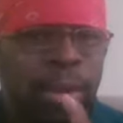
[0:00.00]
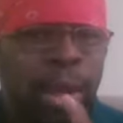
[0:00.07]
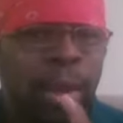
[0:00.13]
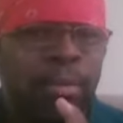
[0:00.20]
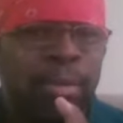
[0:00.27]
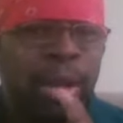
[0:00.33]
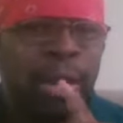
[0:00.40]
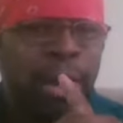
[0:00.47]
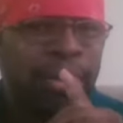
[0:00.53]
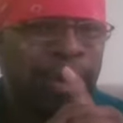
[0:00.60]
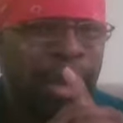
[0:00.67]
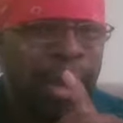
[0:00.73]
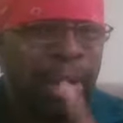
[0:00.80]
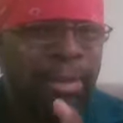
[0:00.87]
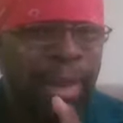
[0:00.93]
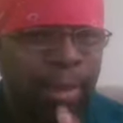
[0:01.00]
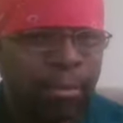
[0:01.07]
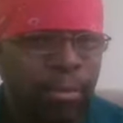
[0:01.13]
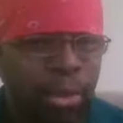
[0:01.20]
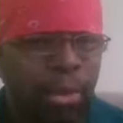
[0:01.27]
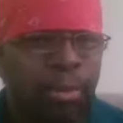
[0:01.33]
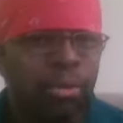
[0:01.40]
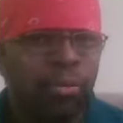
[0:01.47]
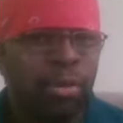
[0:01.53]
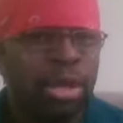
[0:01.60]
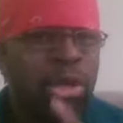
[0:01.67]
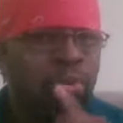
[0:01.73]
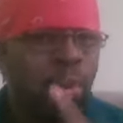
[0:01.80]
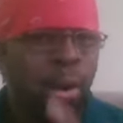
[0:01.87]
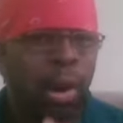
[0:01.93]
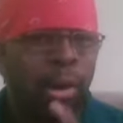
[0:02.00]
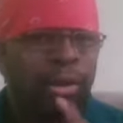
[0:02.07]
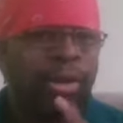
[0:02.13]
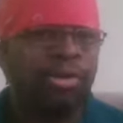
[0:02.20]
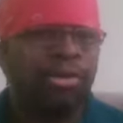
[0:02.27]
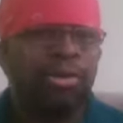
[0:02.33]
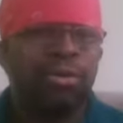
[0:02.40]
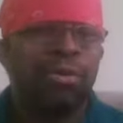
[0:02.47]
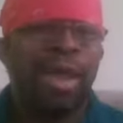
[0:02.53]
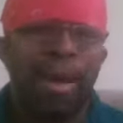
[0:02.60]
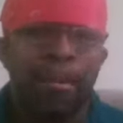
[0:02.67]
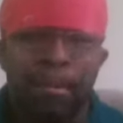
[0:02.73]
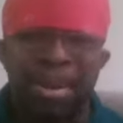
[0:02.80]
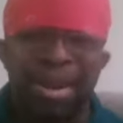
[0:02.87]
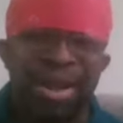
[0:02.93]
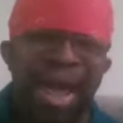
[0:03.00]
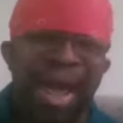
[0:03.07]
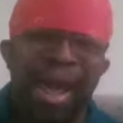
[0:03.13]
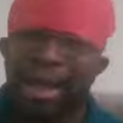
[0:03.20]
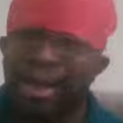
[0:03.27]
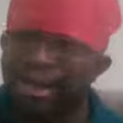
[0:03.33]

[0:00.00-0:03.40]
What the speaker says: Because in that moment, when you walked into that black